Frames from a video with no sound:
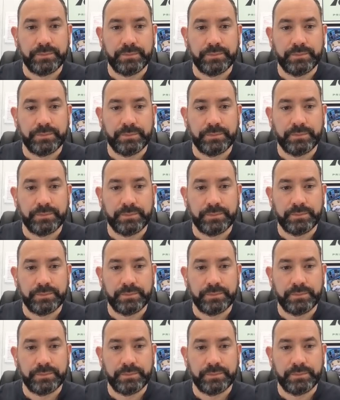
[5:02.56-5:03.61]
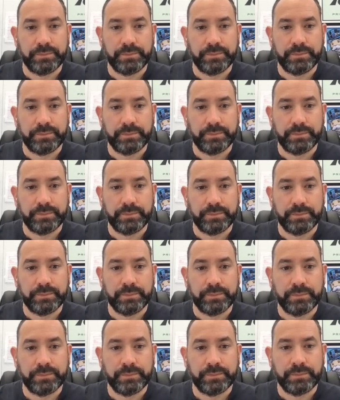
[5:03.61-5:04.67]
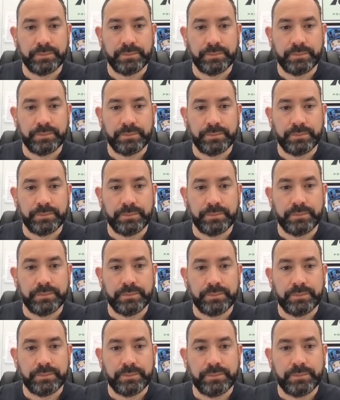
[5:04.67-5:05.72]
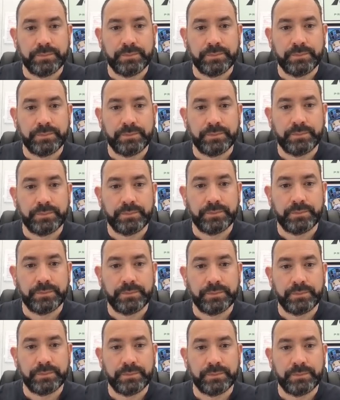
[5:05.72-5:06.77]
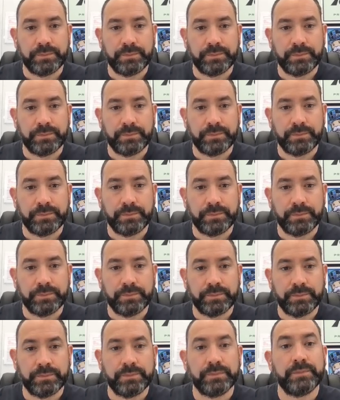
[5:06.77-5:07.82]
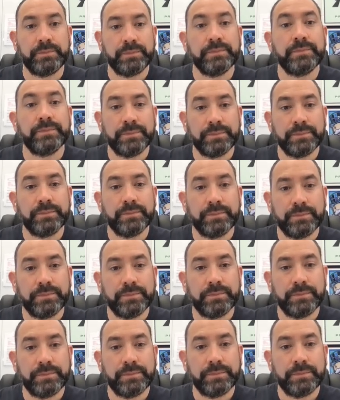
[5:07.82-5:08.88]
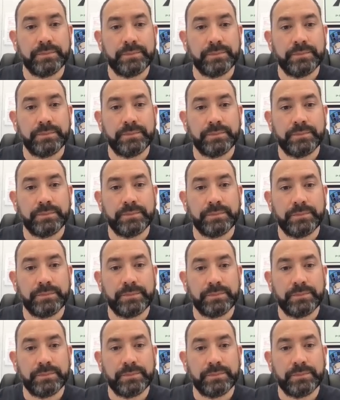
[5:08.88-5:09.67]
This person isn't speaking.